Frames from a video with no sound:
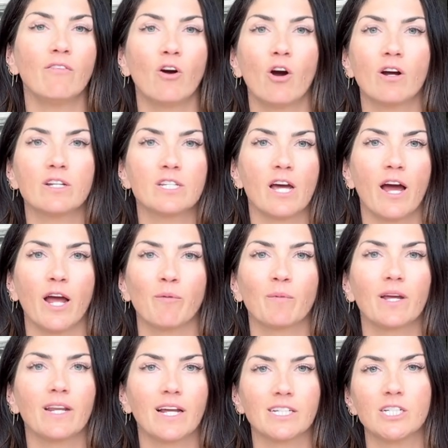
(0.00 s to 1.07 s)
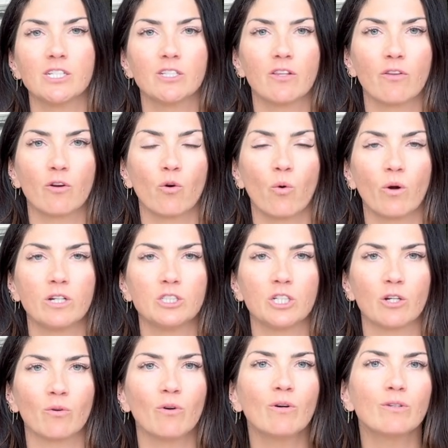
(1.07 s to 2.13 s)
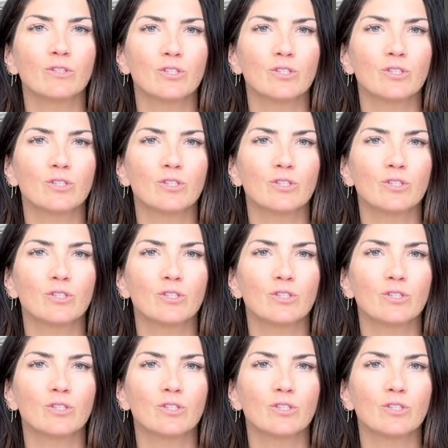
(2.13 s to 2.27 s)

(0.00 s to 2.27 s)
a hard time connecting to their core in general.